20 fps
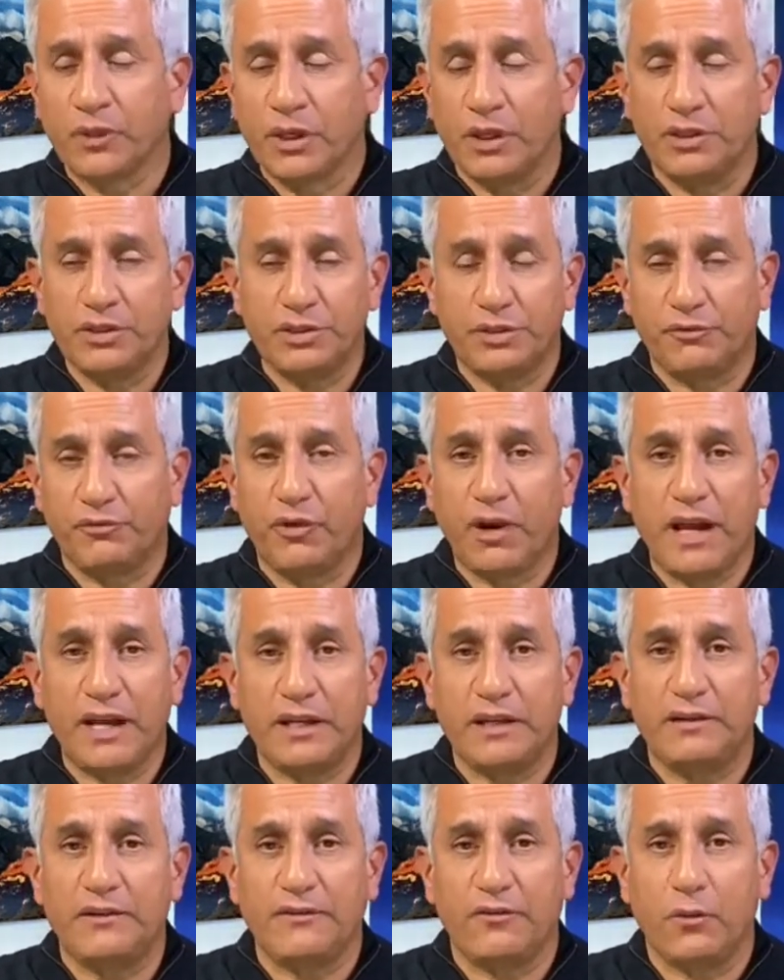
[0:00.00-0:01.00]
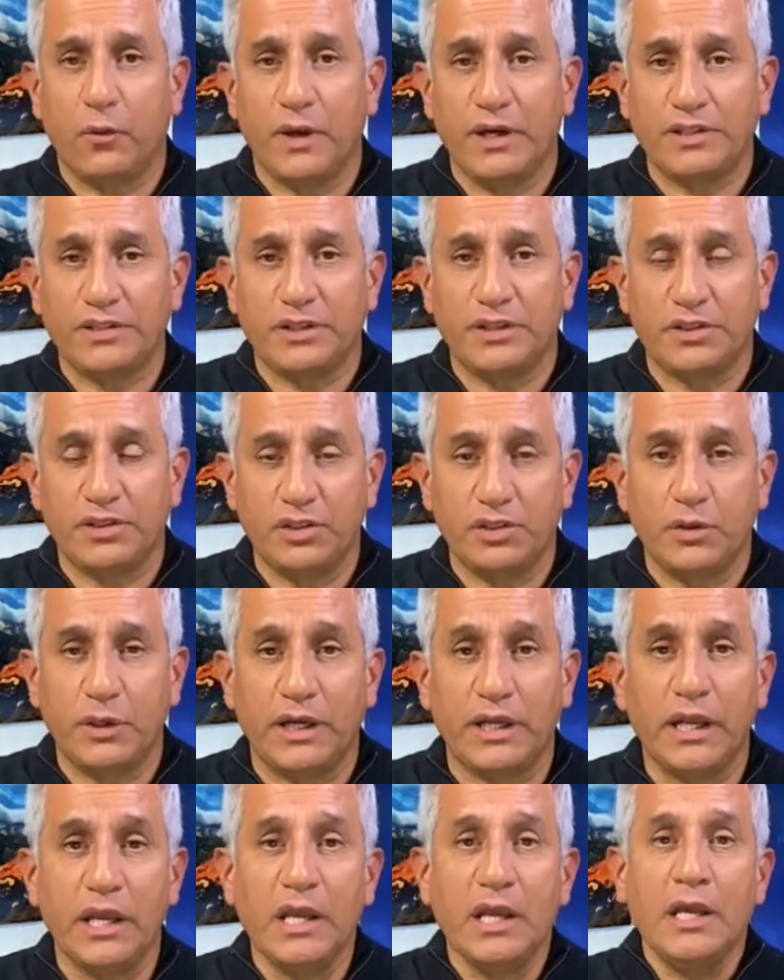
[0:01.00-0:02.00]
And there's a variety of different ways to do
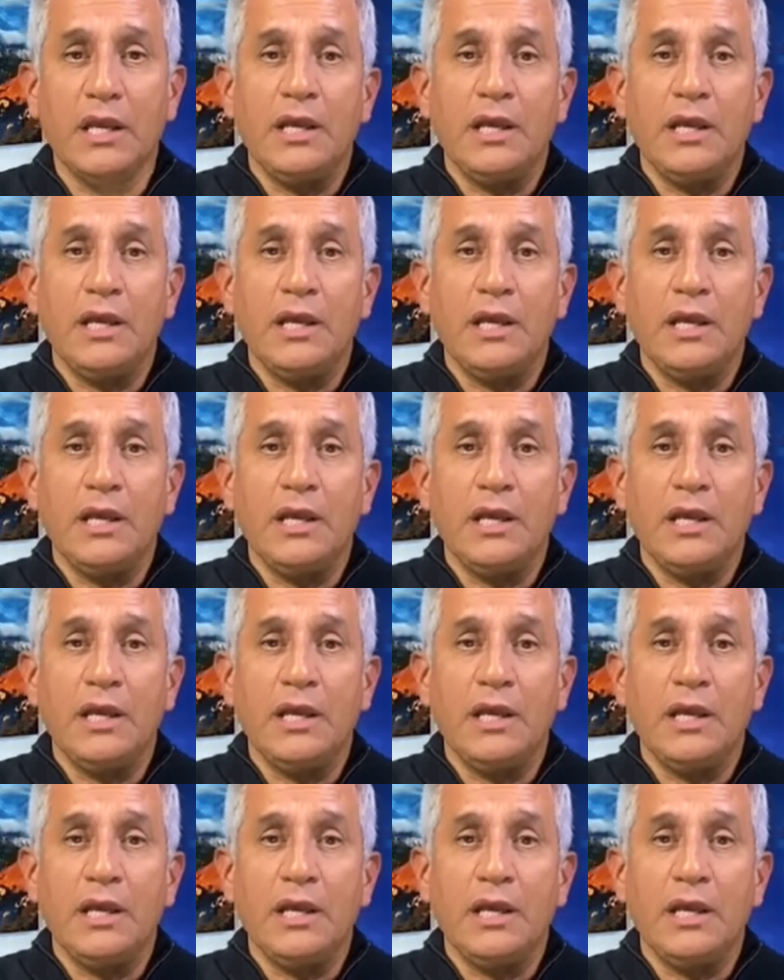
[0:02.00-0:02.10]
it.